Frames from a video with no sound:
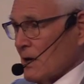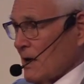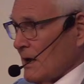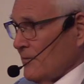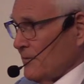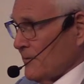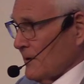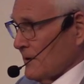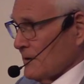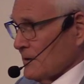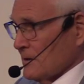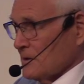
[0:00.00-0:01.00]

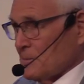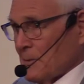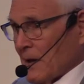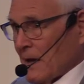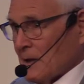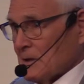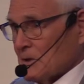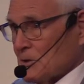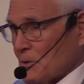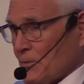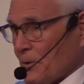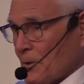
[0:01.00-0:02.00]
lifespan and
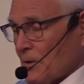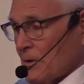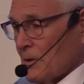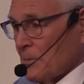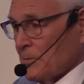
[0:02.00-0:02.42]
so forth.